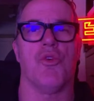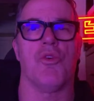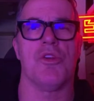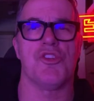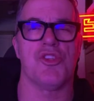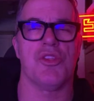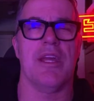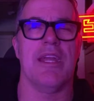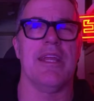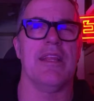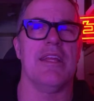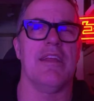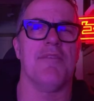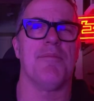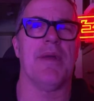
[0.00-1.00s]
shorts
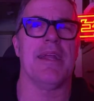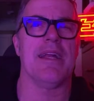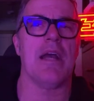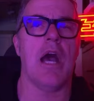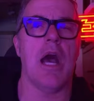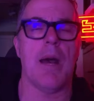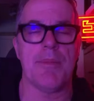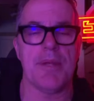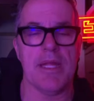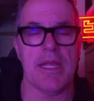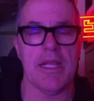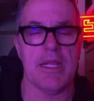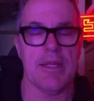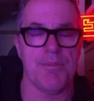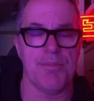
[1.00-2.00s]
lately of my
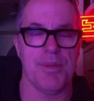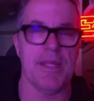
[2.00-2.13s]
comedy.